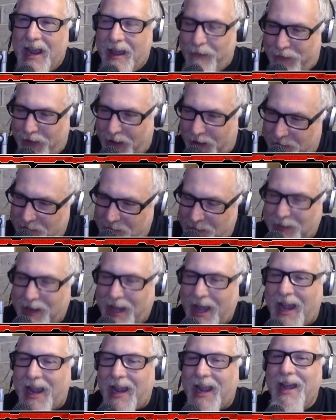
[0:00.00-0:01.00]
felt
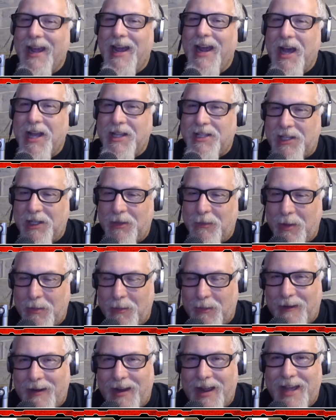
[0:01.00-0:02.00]
okay until we
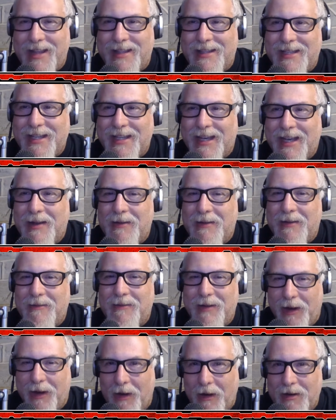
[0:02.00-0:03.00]
were at
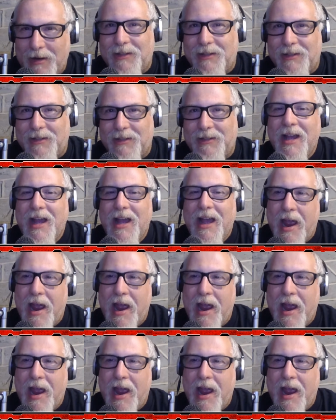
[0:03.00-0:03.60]
rehearsal,